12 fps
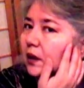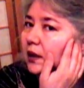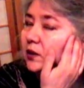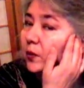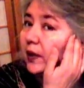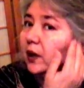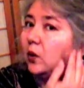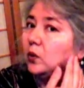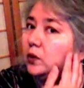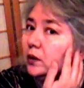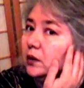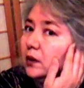as we get
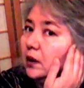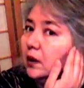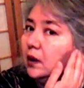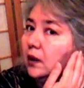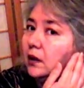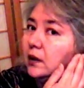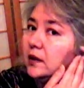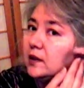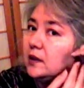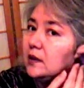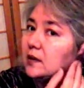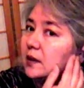older, this
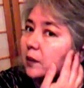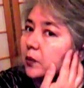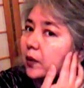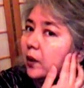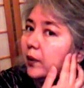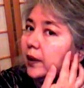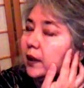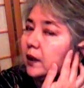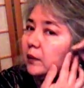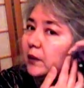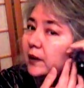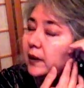doesn't stop growing.
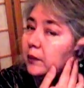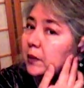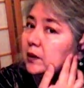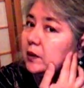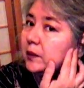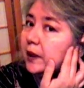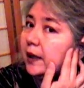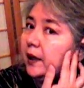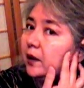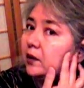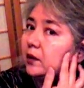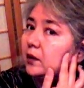I'm not talking the
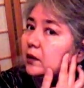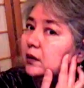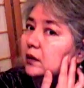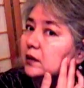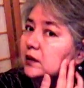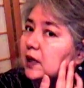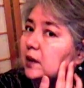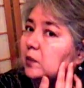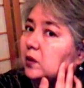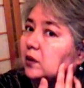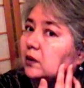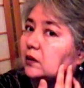hair. The
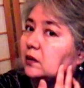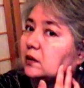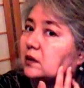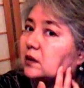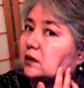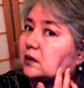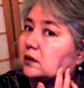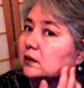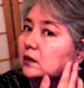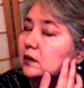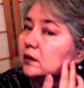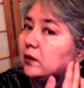sideburn starts
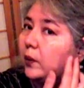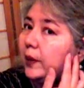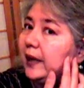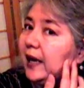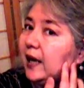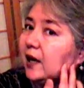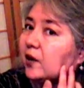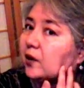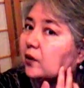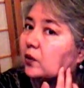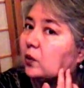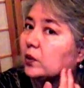growing
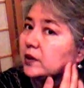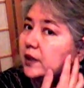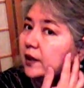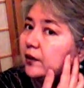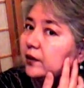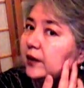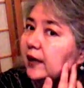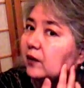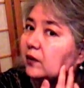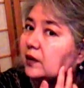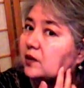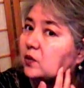coarse hair
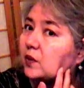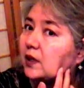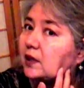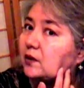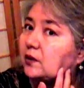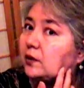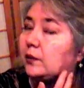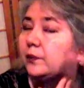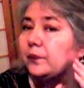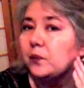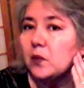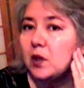down this way too.
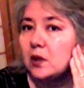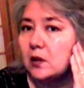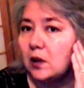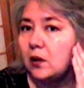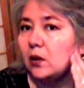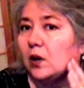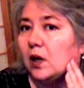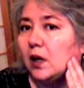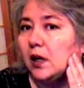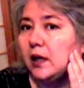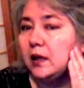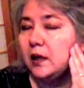So,
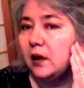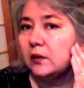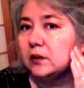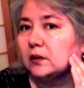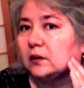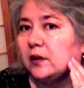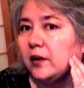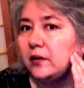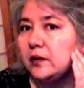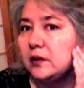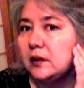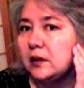and I was
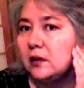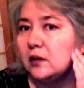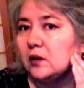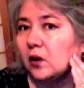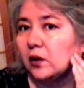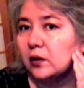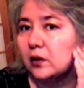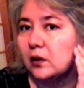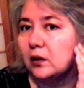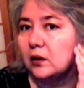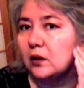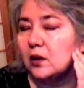noticing the
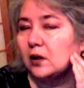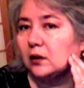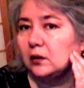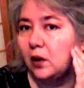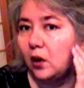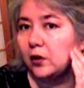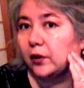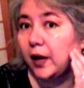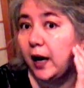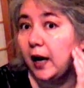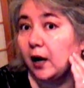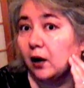darker, longer
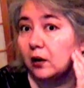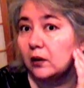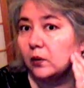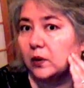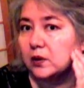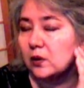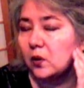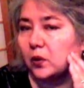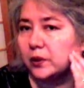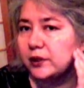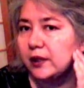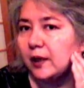hair. It wasn't
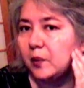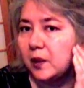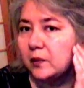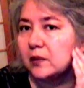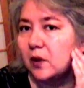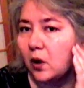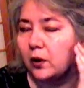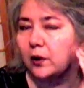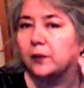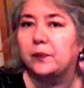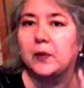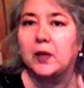coarse yet, but it was longer.